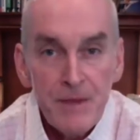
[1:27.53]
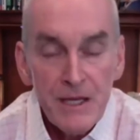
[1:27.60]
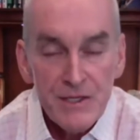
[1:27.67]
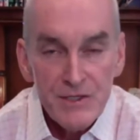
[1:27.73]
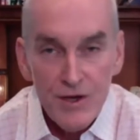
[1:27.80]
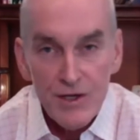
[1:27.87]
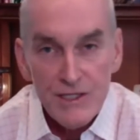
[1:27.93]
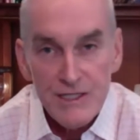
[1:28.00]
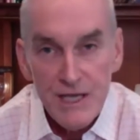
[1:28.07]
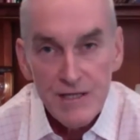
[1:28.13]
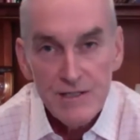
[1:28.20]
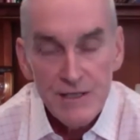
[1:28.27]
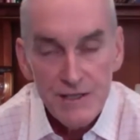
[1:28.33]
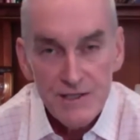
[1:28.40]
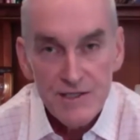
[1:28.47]
So I said
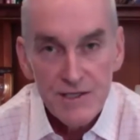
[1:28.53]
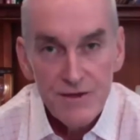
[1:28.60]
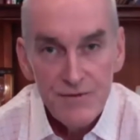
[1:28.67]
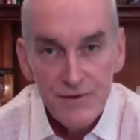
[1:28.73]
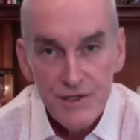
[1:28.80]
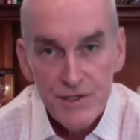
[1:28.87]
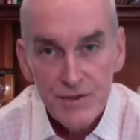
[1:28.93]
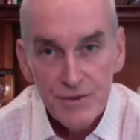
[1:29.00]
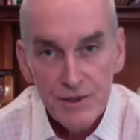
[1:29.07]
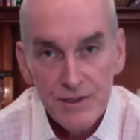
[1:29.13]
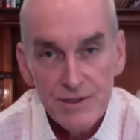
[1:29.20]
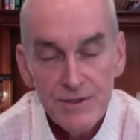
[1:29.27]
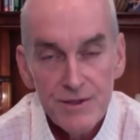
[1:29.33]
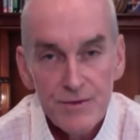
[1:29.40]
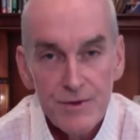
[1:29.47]
to this individual and
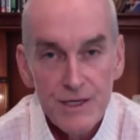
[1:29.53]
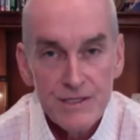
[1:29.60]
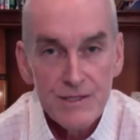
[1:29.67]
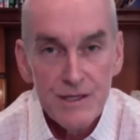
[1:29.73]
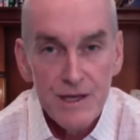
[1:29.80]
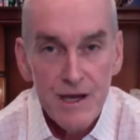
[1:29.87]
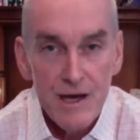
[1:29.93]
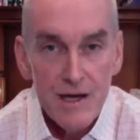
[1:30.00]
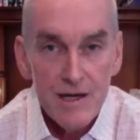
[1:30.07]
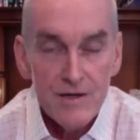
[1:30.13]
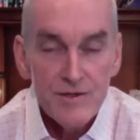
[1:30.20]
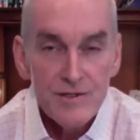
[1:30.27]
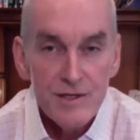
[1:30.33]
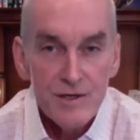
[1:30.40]
to the rest of the audience,